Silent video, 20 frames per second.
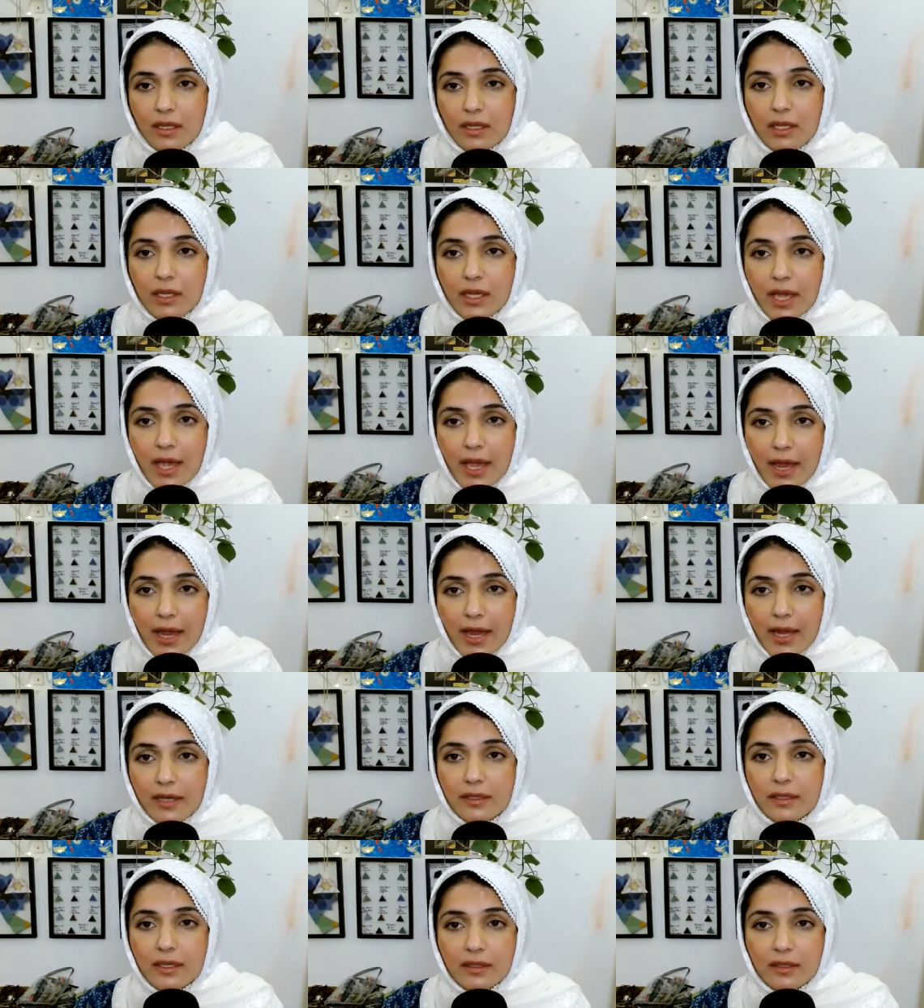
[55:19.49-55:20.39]
He
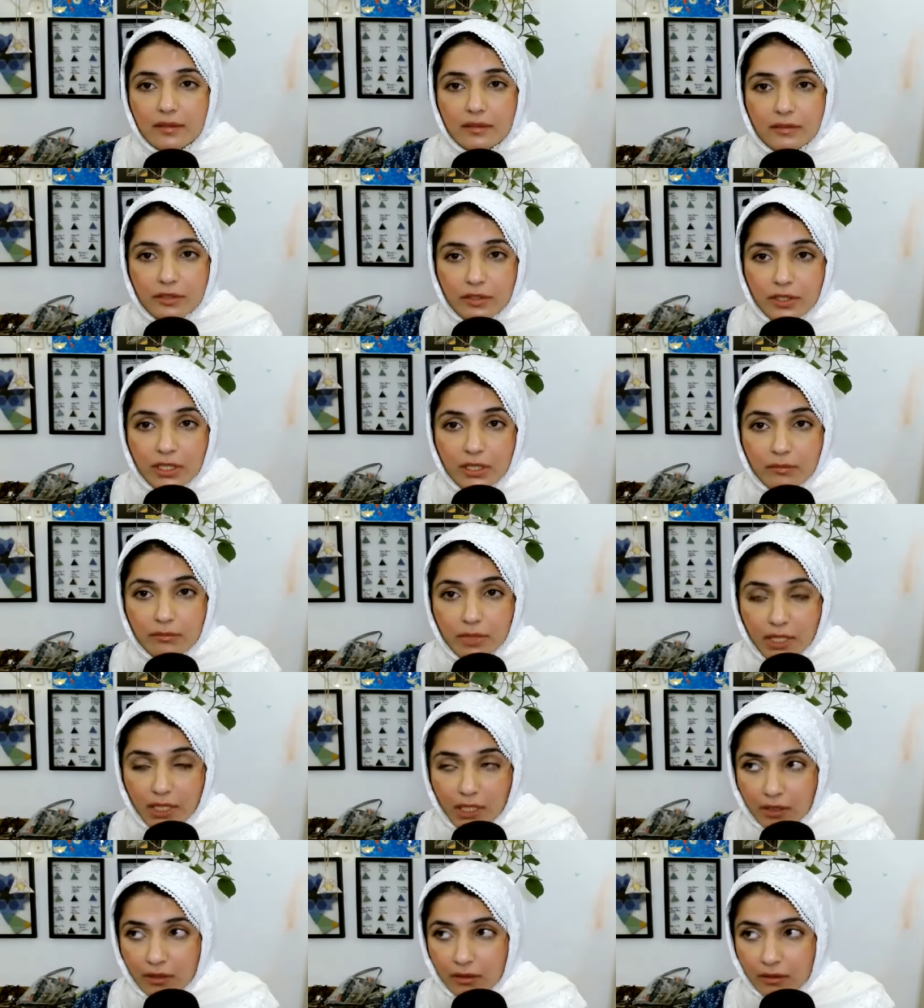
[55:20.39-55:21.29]
had his three
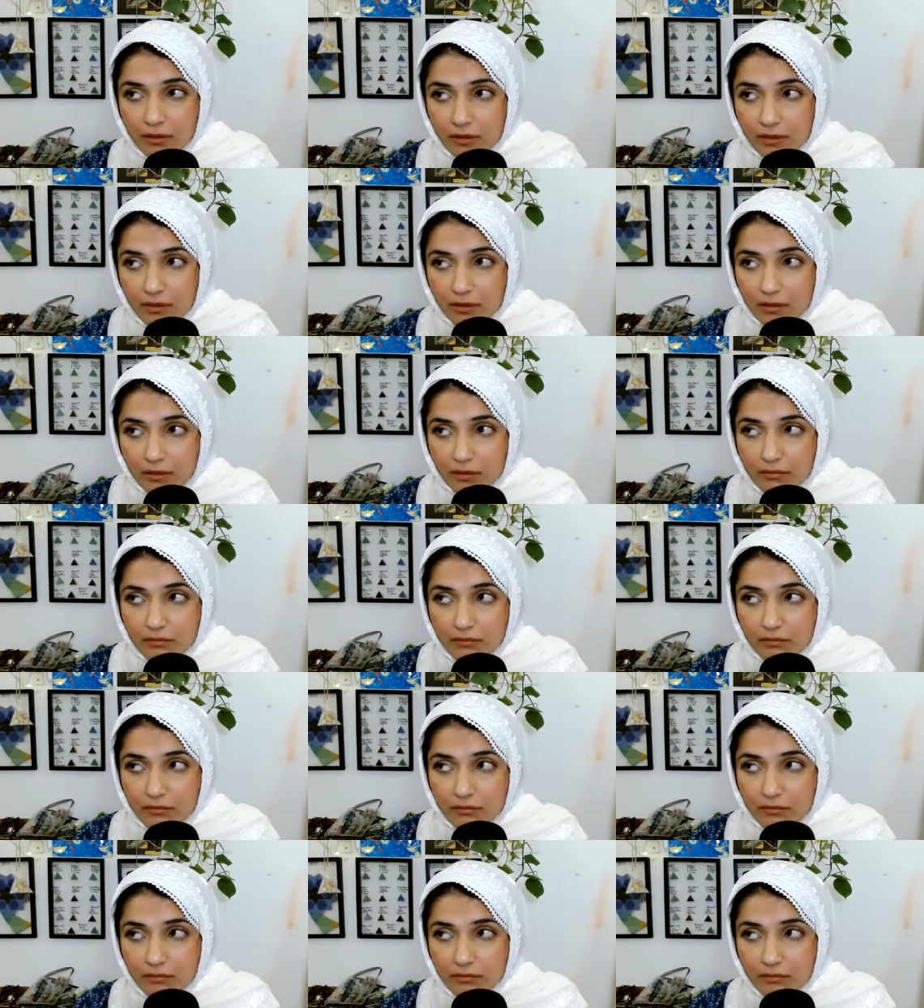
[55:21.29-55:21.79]
meals